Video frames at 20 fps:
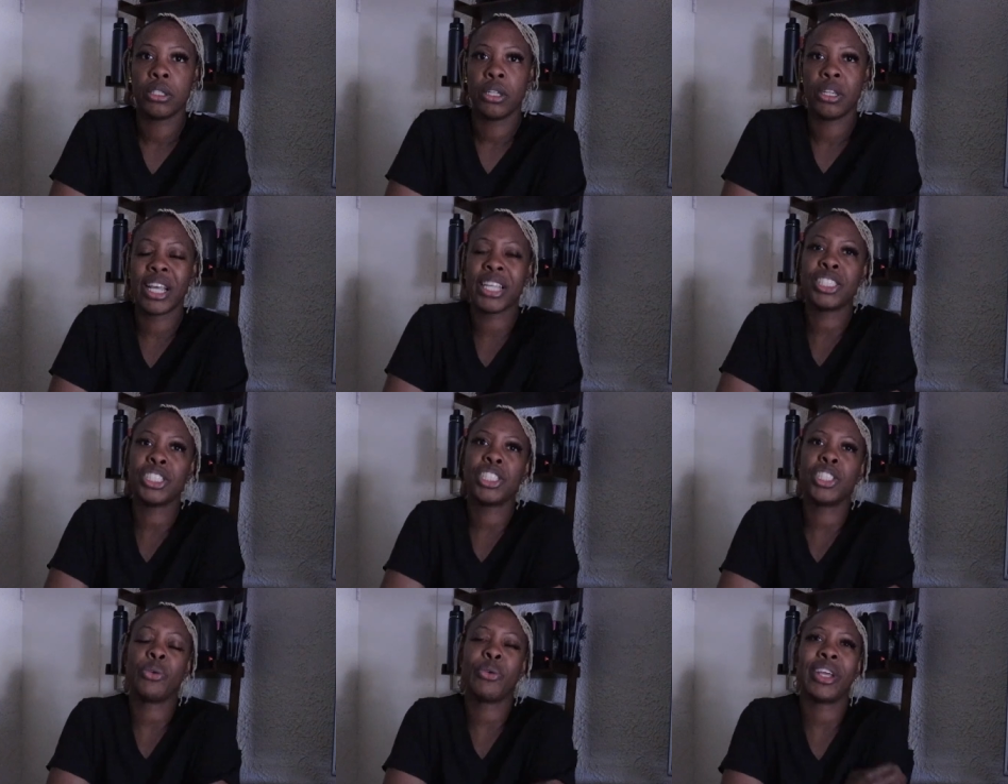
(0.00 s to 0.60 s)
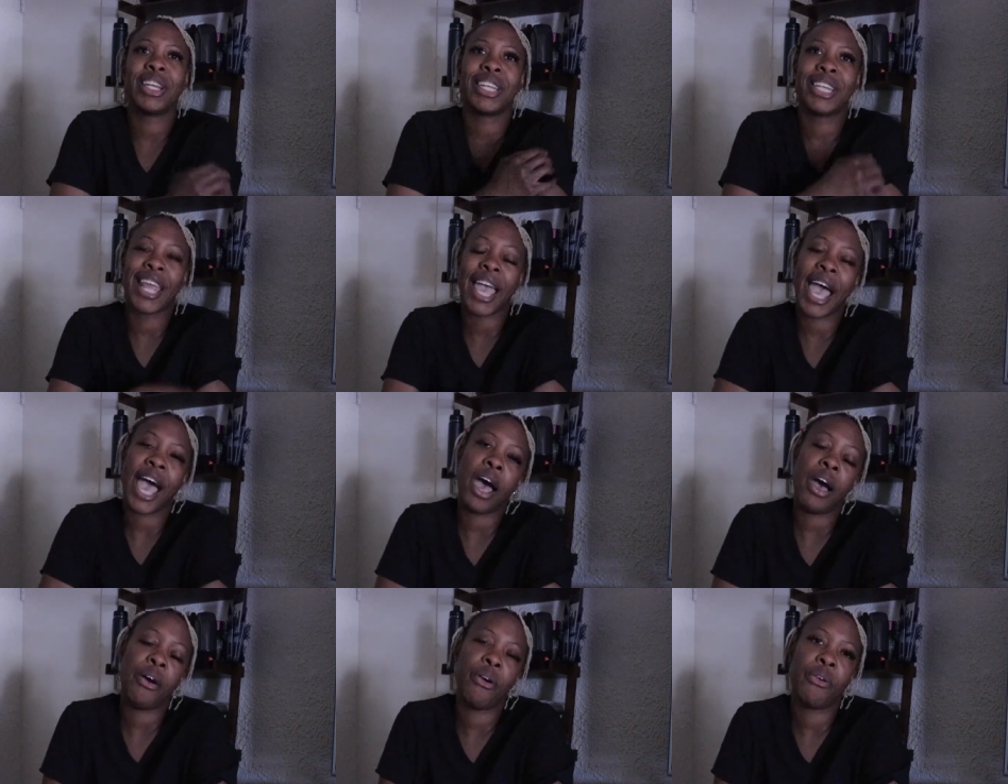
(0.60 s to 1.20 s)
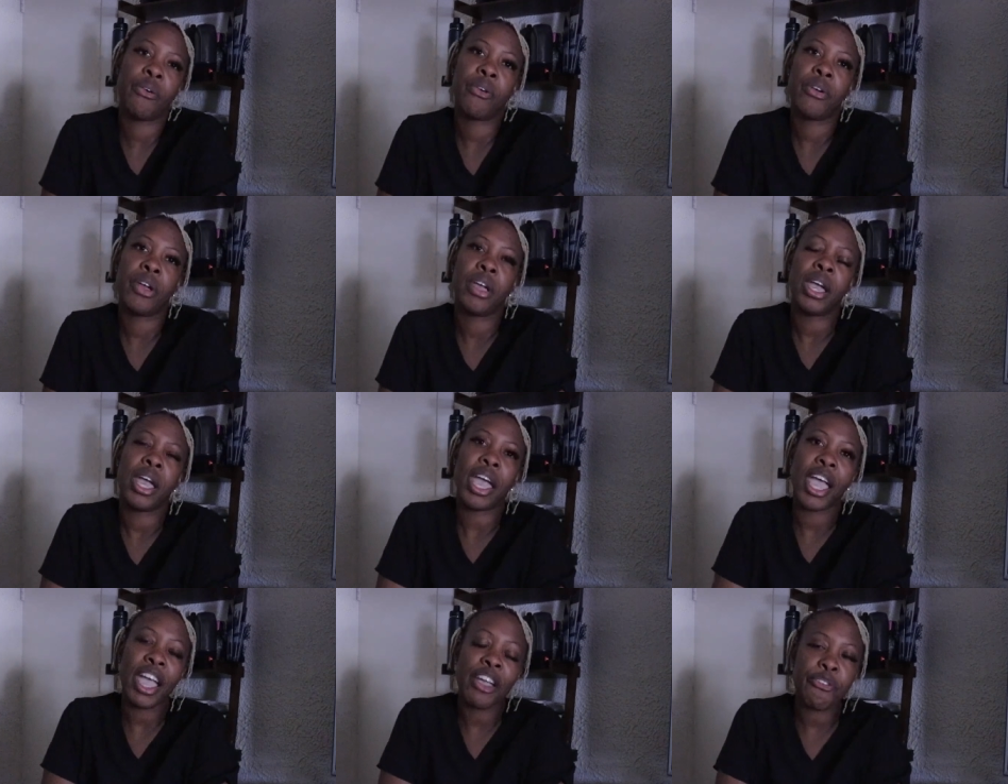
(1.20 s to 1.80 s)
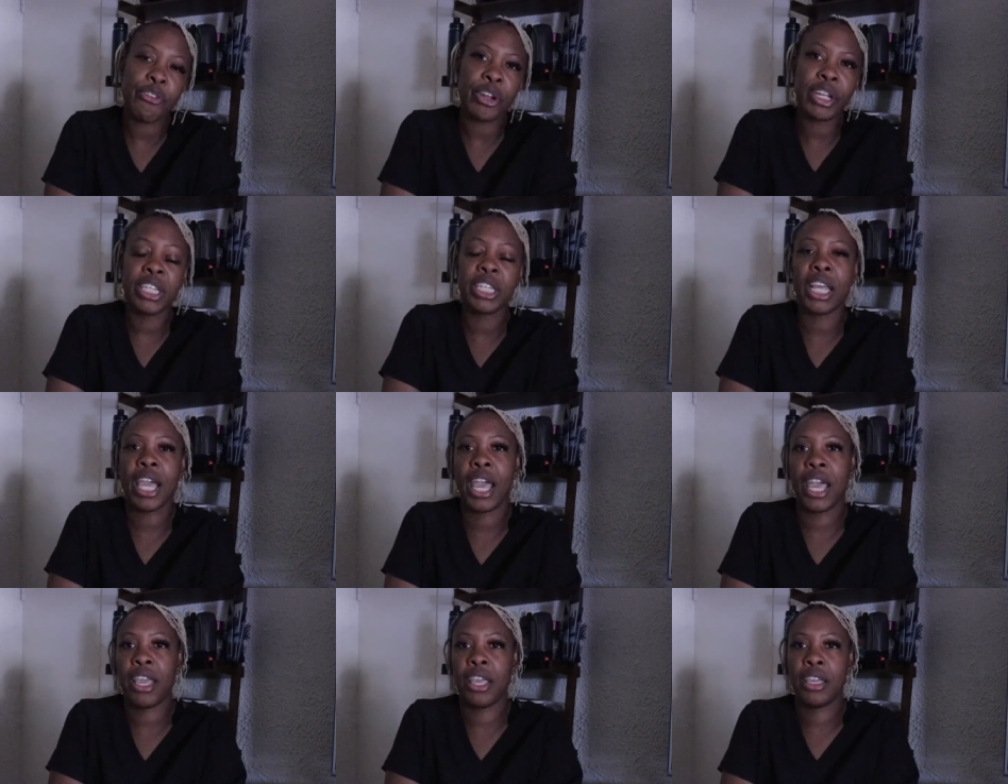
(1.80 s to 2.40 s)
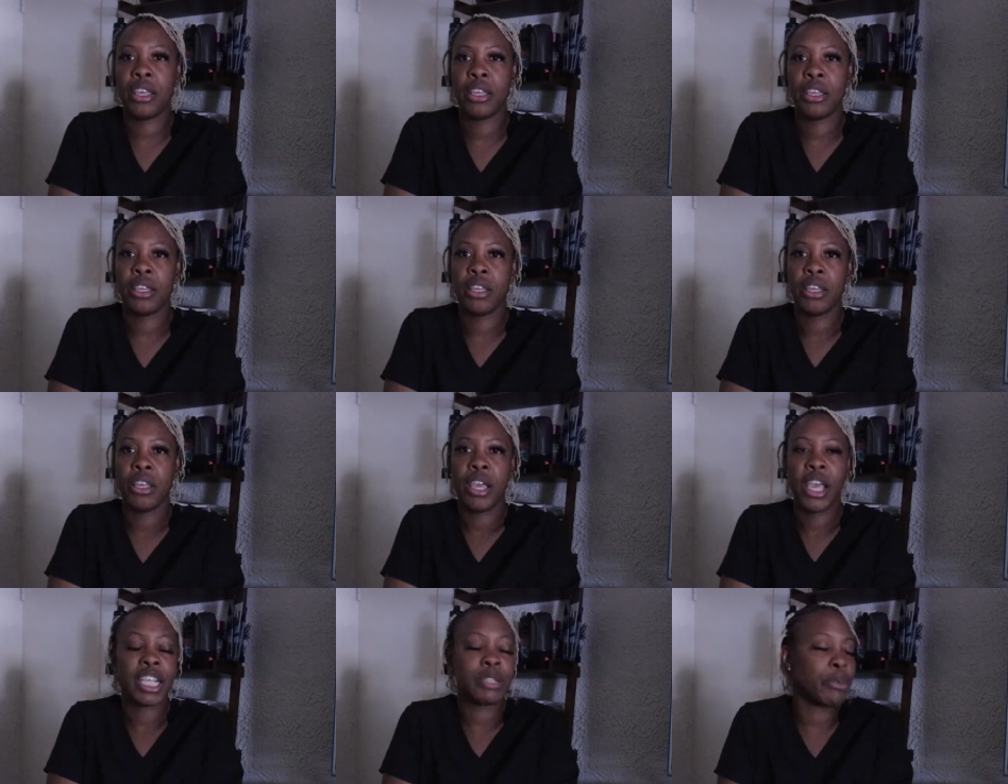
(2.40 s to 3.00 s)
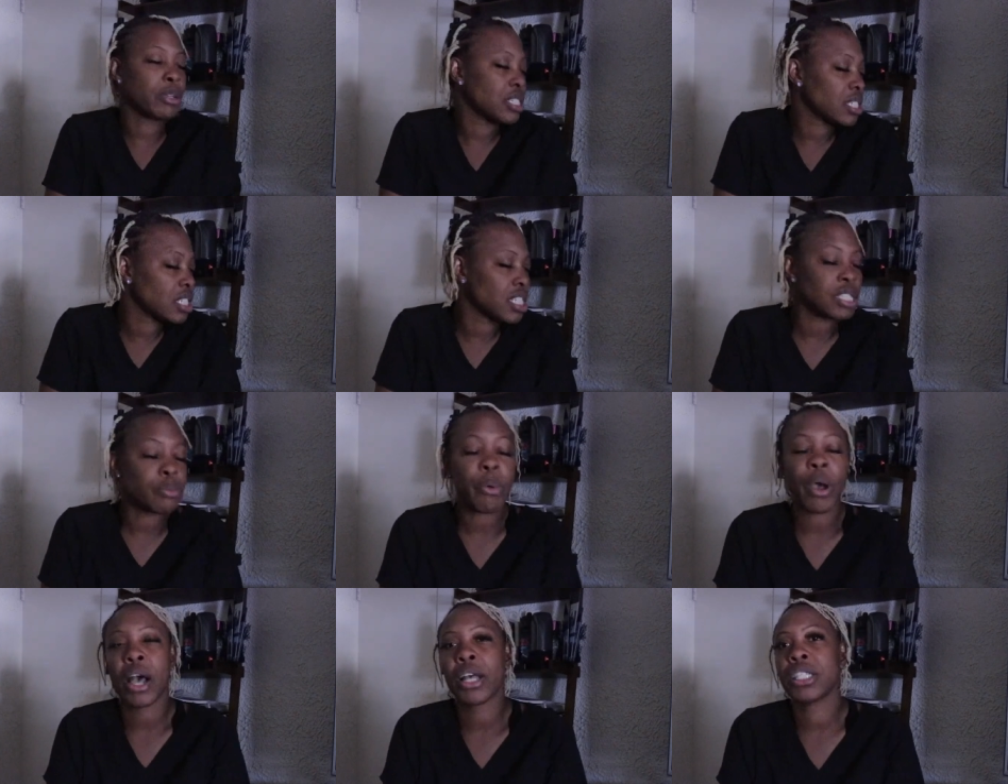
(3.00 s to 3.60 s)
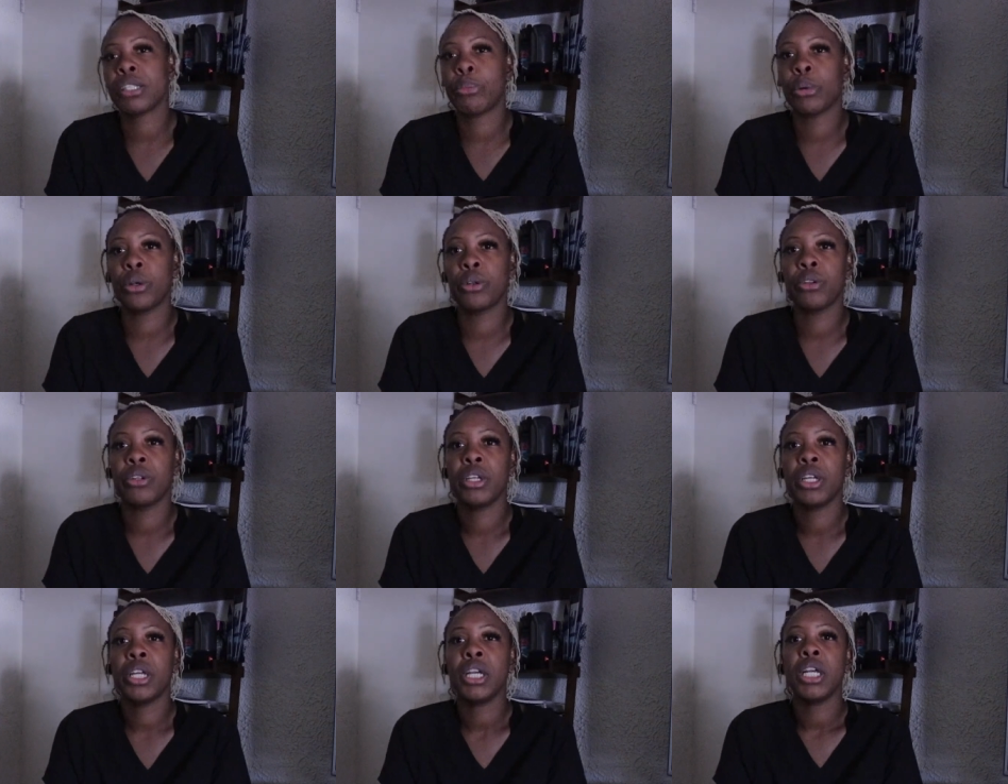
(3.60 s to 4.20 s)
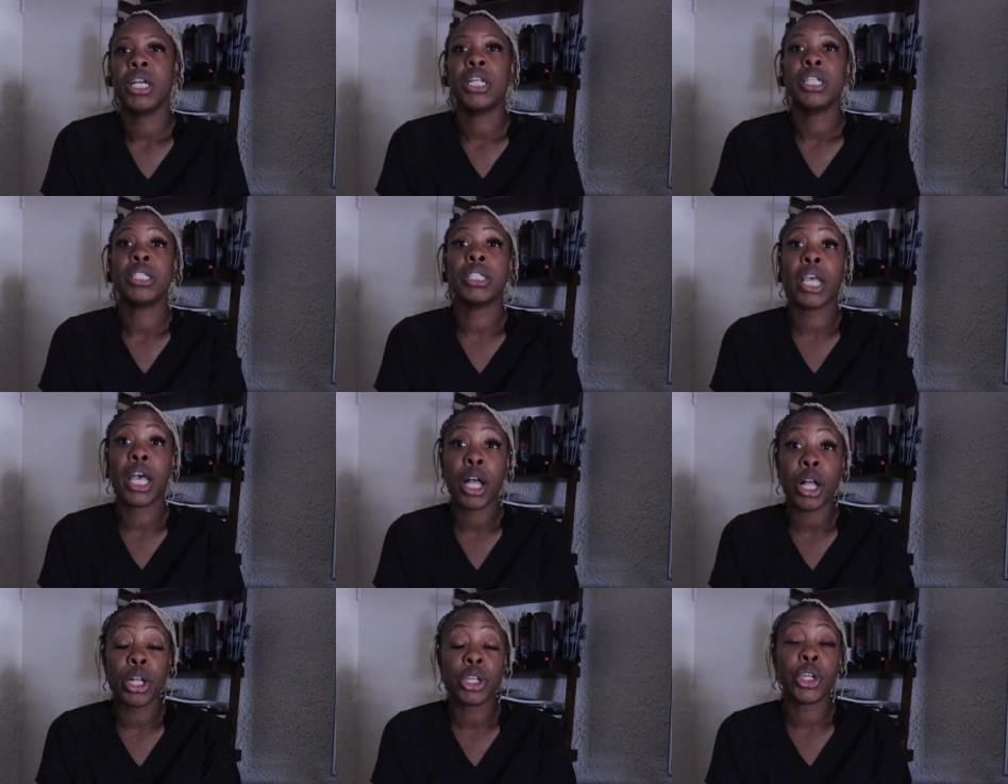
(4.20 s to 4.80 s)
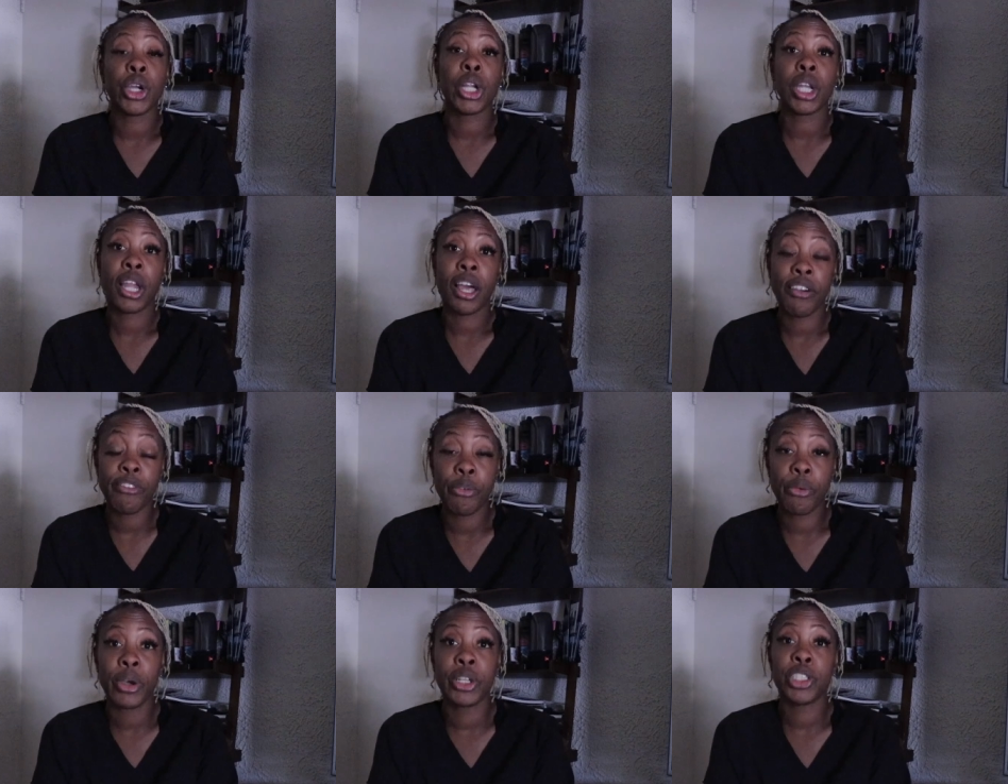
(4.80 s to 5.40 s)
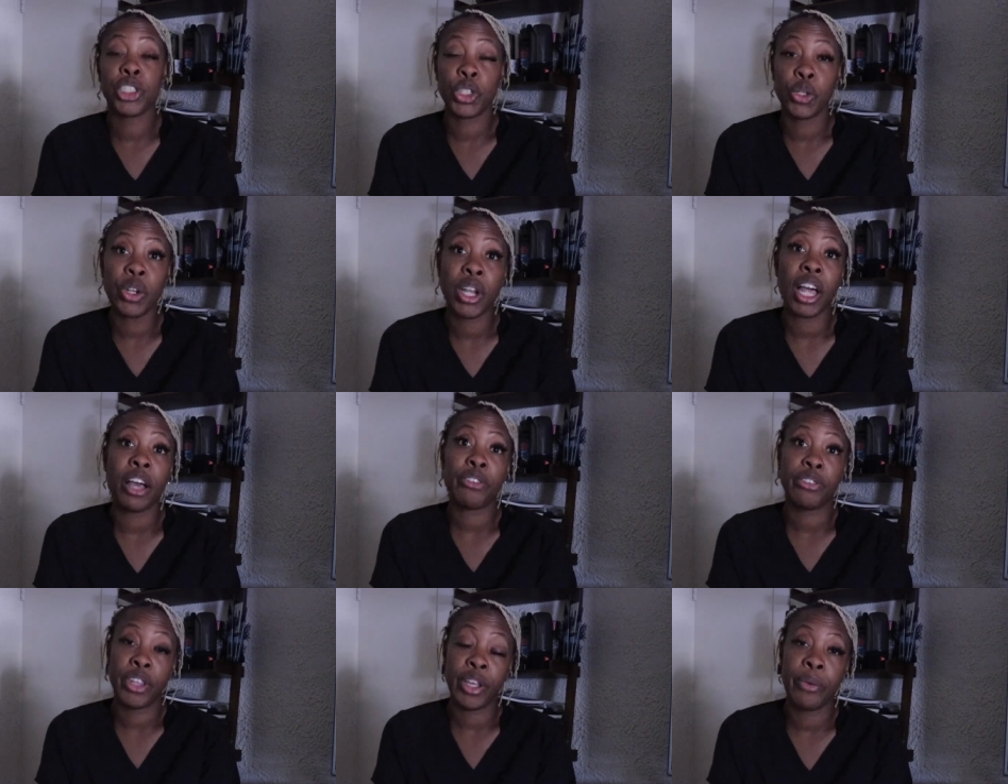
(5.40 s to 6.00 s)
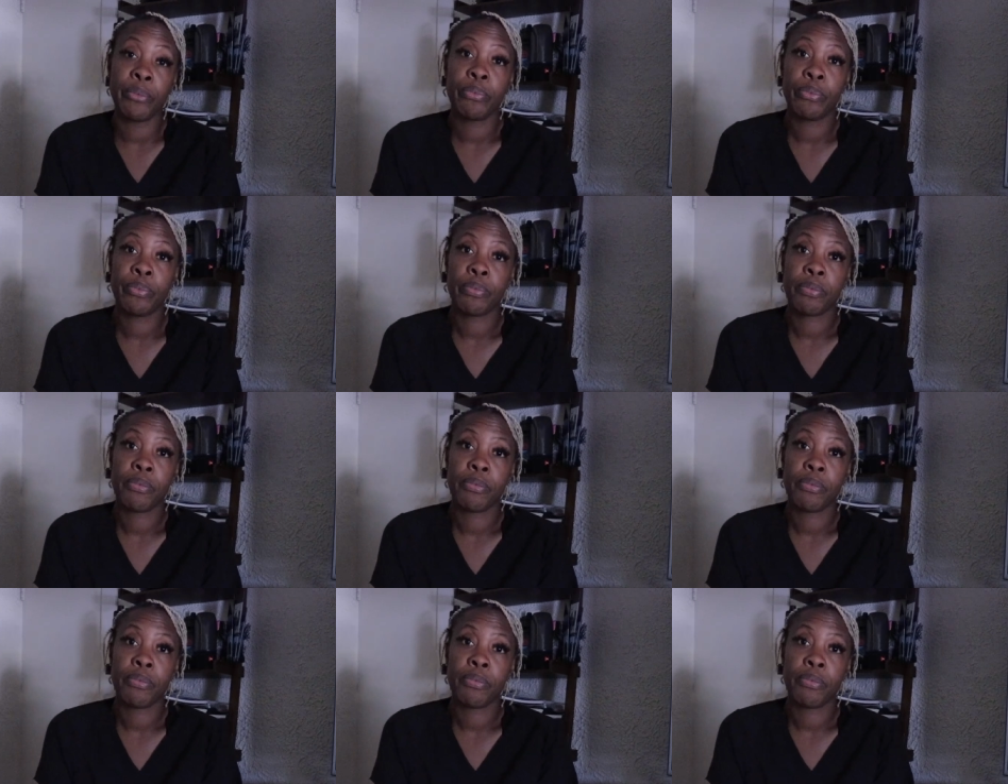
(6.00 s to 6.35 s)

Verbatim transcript: Let's do it now. Every day, as much as is possible, tell your loved ones you love them.